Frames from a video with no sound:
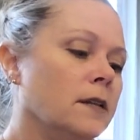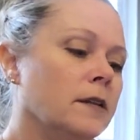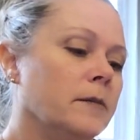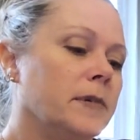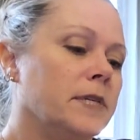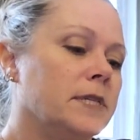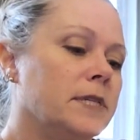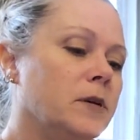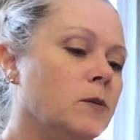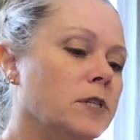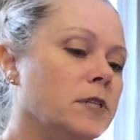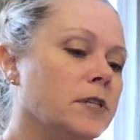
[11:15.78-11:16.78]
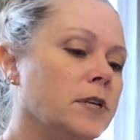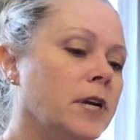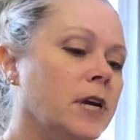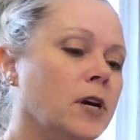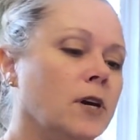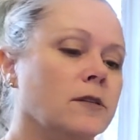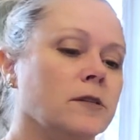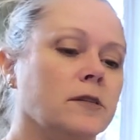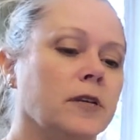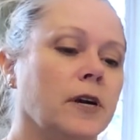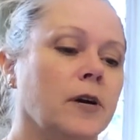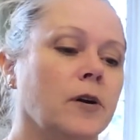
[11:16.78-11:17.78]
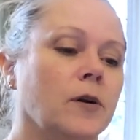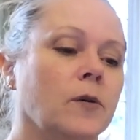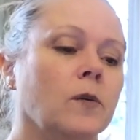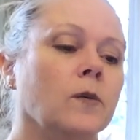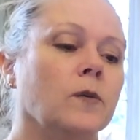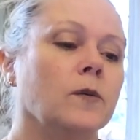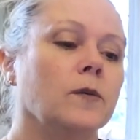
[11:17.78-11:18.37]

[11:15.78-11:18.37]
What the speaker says: let me see what's in here. So,